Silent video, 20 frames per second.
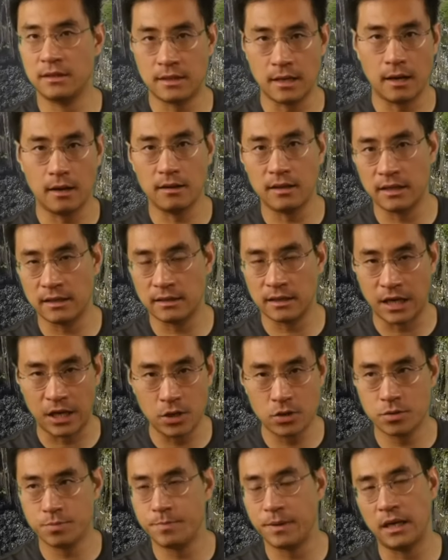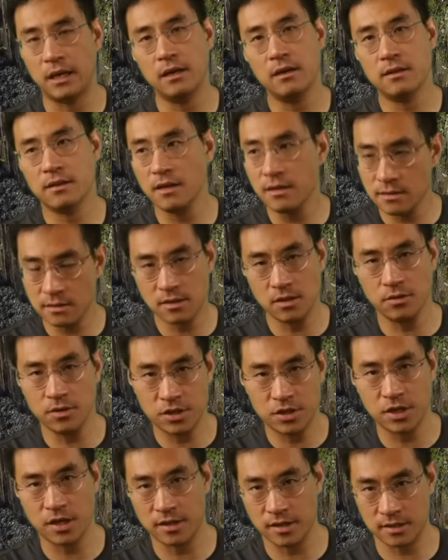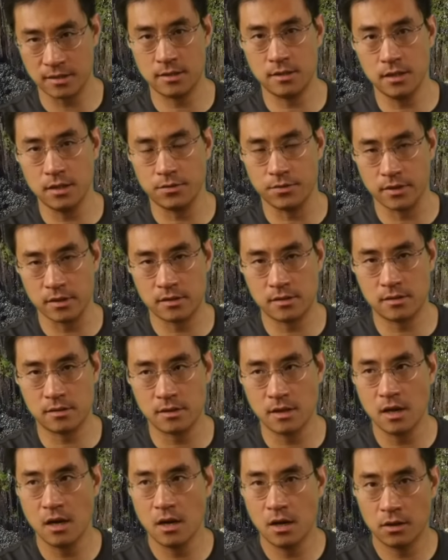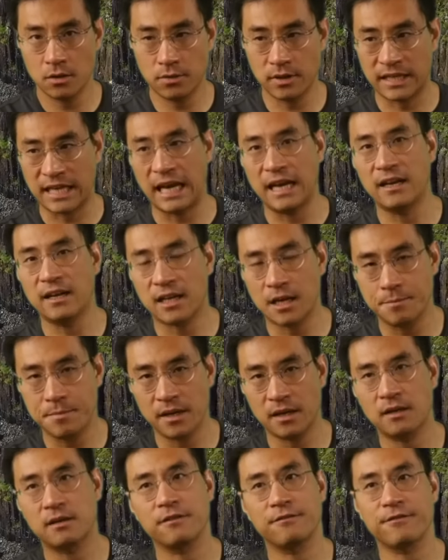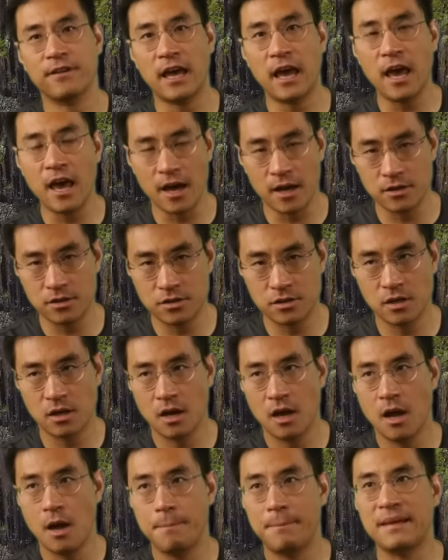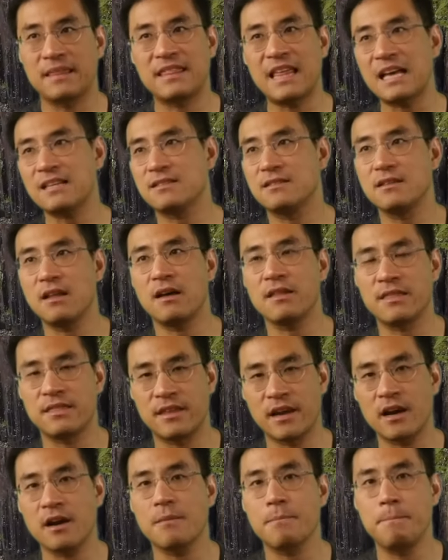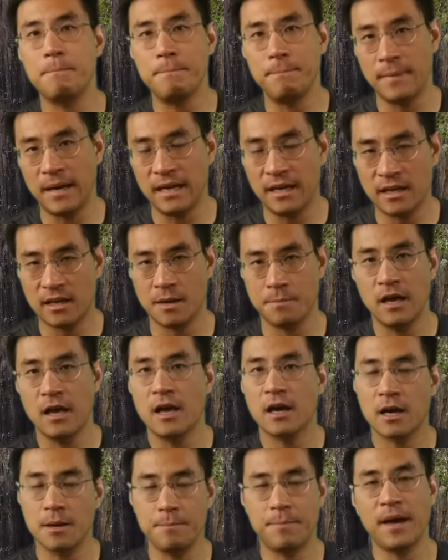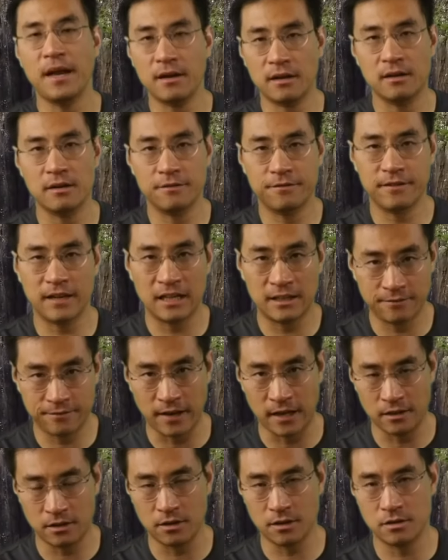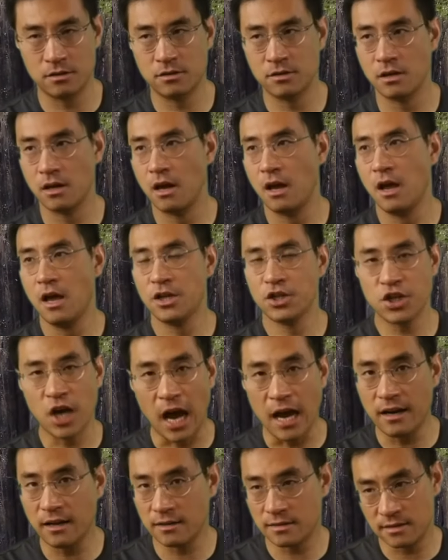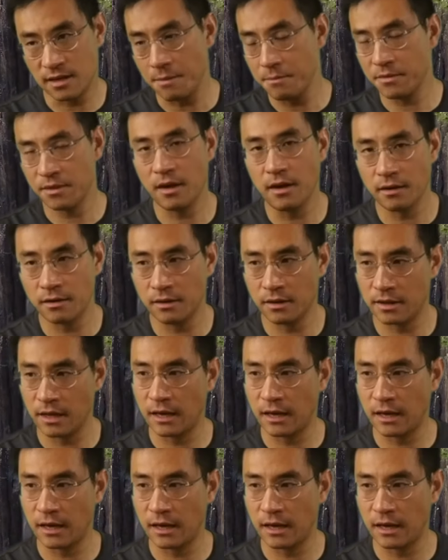Dell and HP, they steal each other's secrets to gain a competitive edge. But that's not their main competitive advantage. China, same thing.